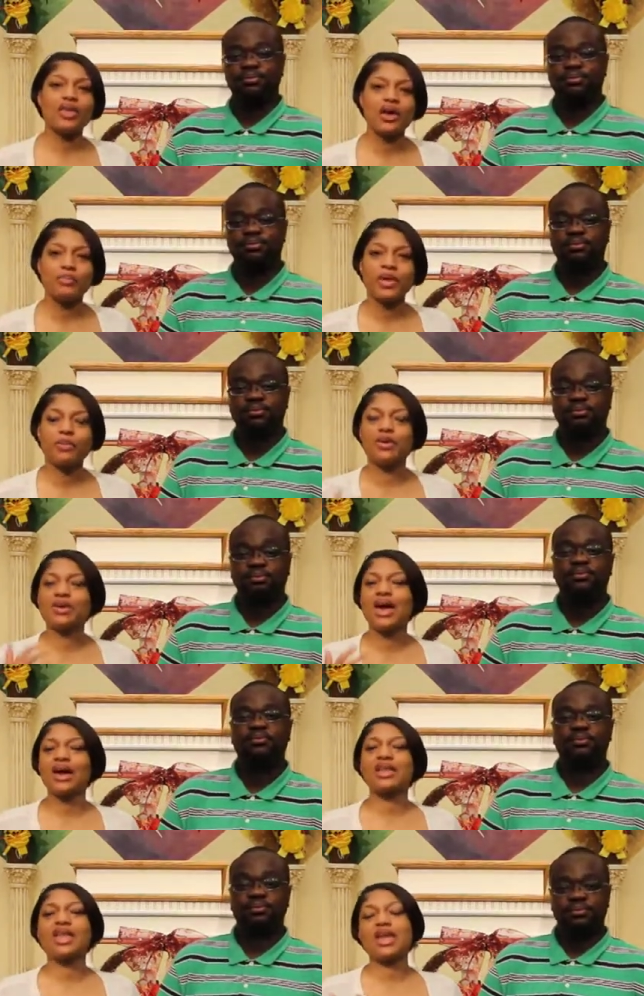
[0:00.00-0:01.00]
Speaker 1: the young people,
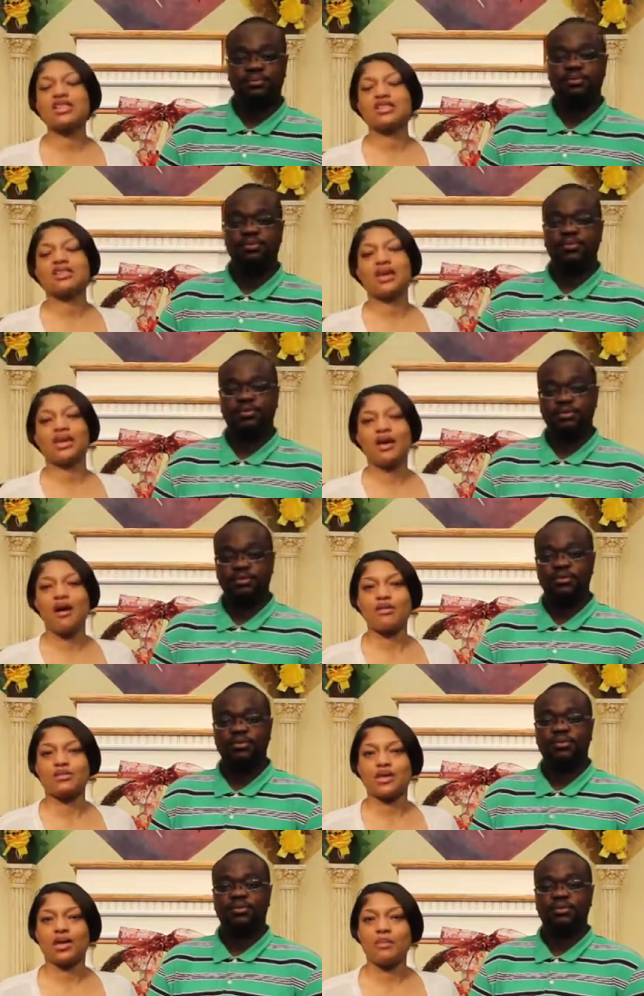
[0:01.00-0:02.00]
young in age and young at
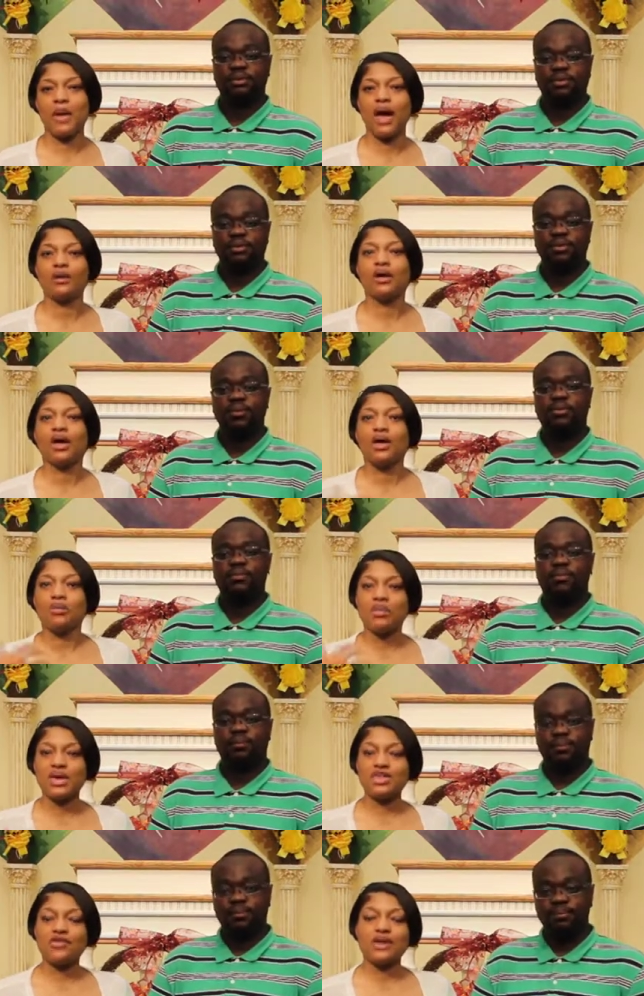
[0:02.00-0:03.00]
heart, to come out,
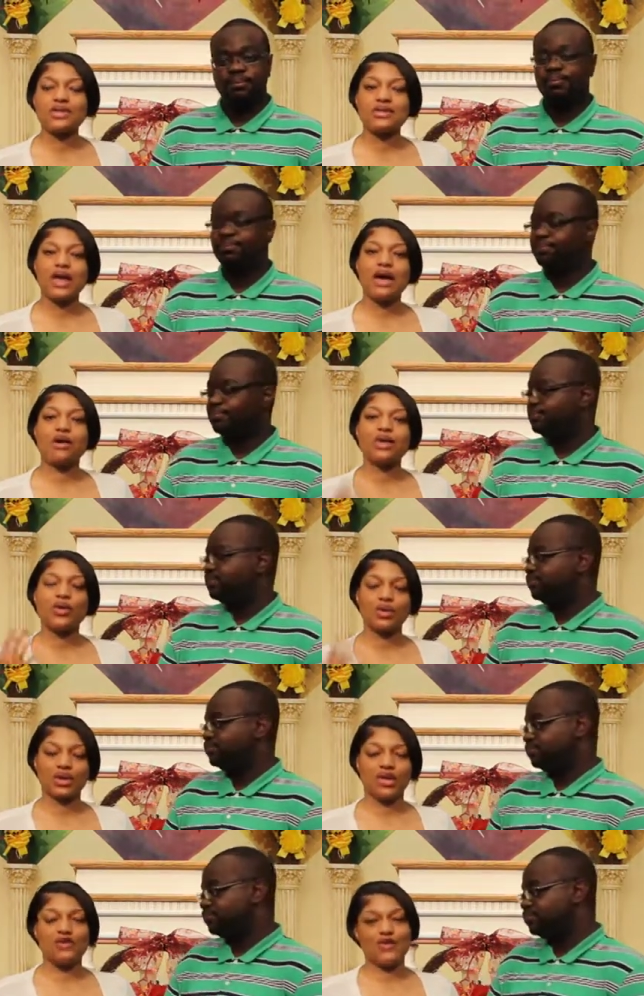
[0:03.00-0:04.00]
be dressed down, and
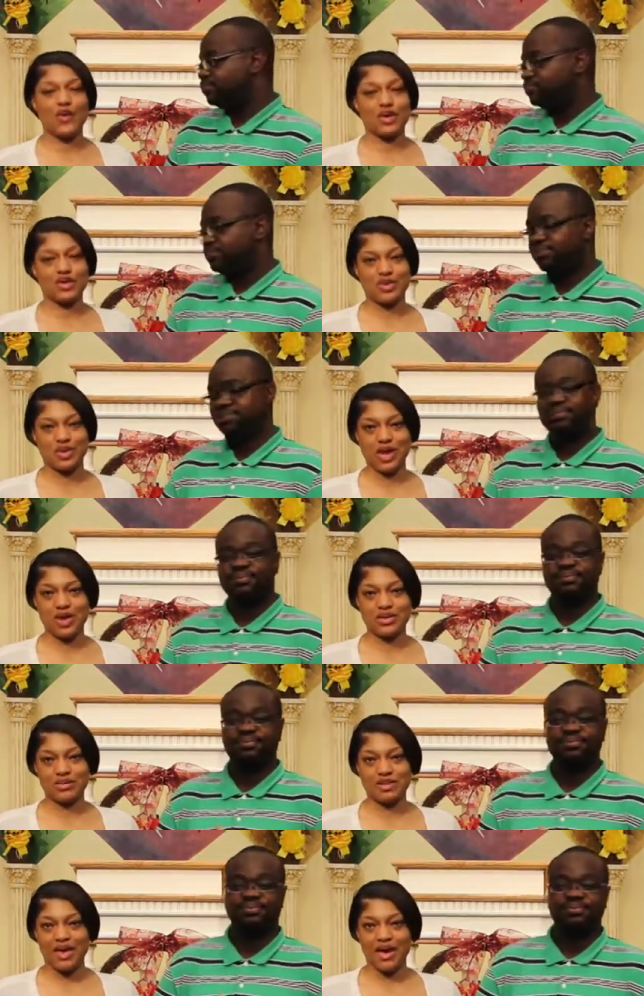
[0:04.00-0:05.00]
we're looking forward to an
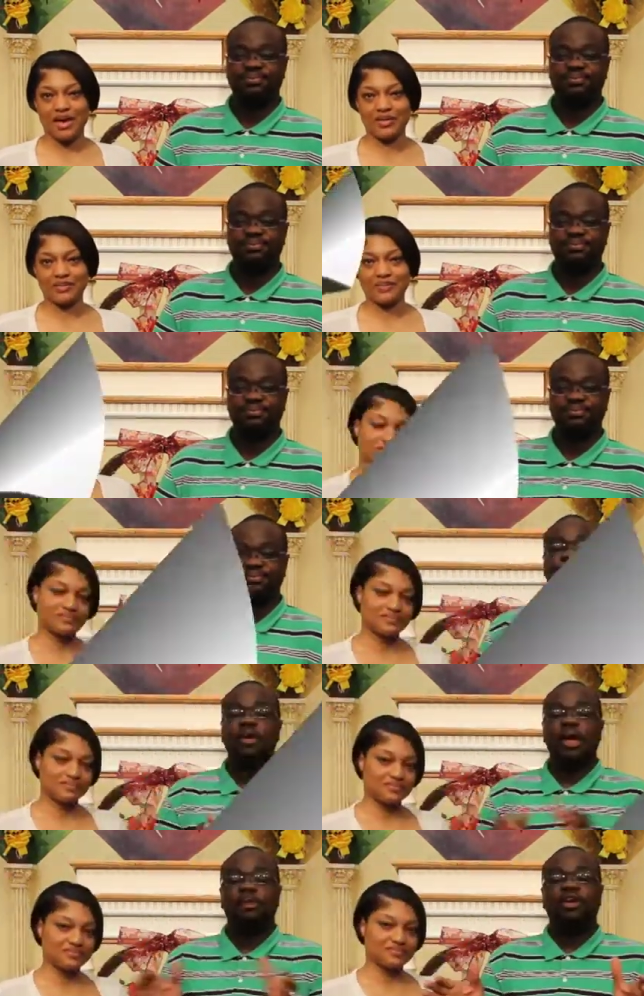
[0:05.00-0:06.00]
awesome time.
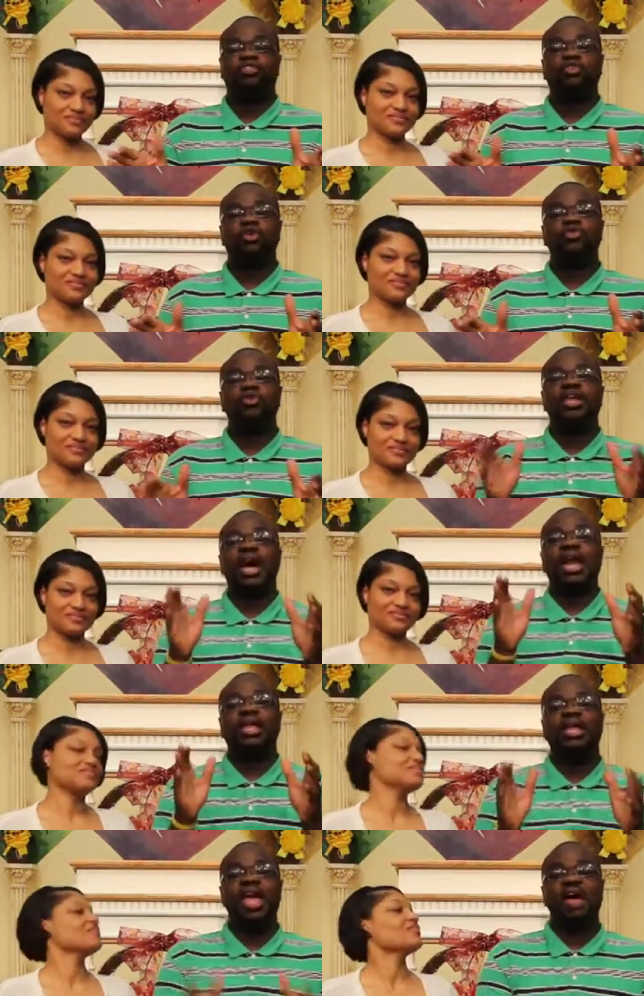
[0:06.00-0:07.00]
Speaker 2: And make sure you
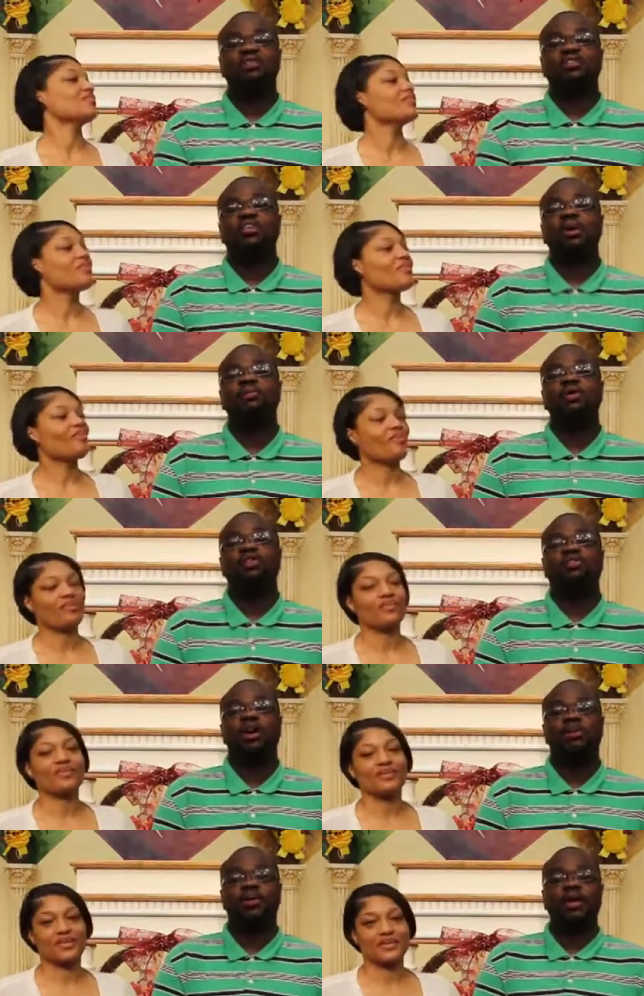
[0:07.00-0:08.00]
dial in every single morning
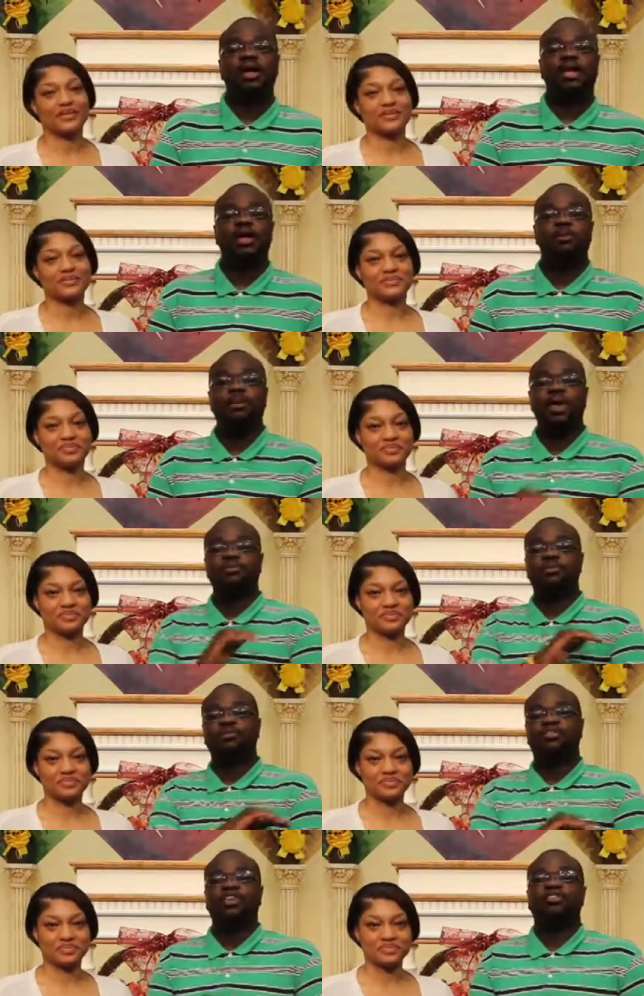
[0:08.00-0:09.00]
to our prayer campaign
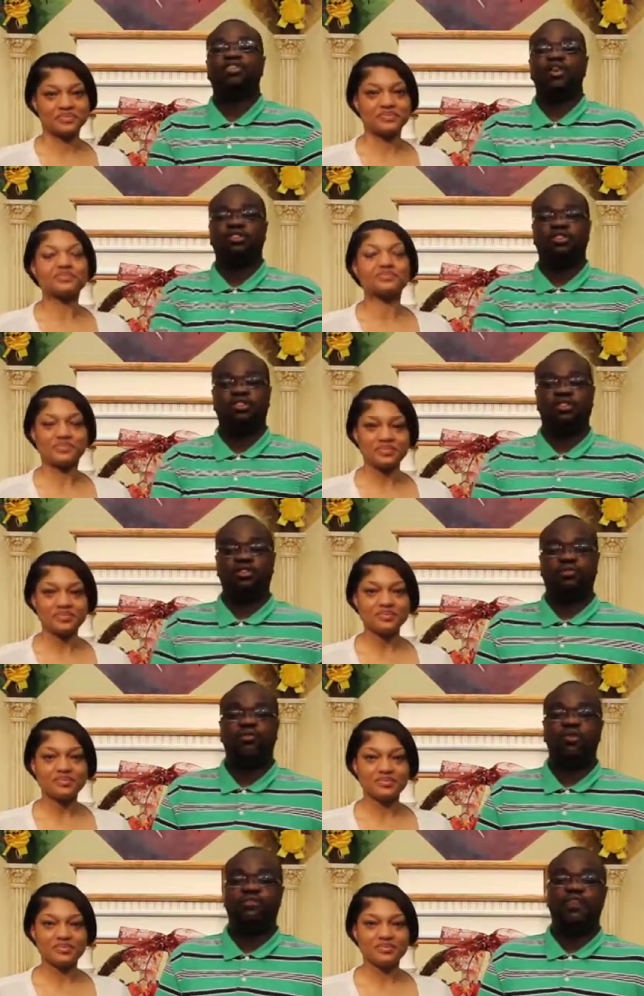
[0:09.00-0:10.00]
from 6.30 to
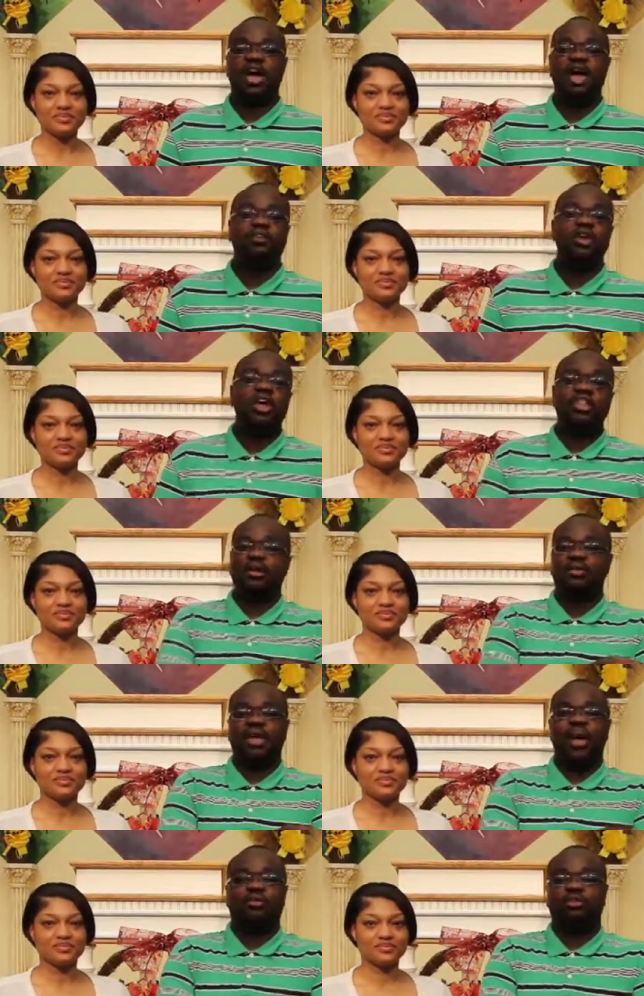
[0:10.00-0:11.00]
6.45. There
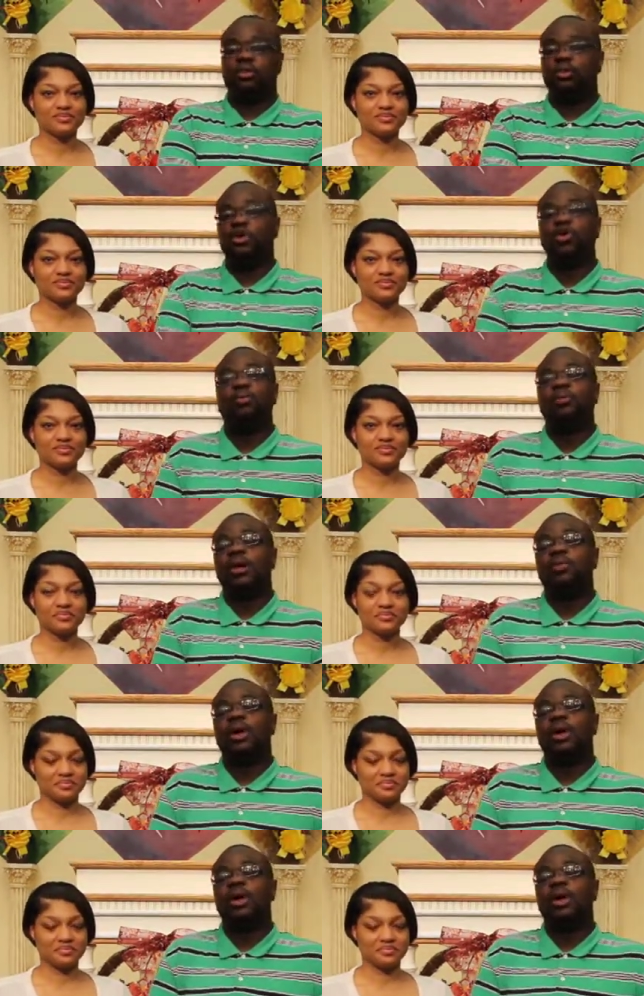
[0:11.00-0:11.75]
is absolutely no better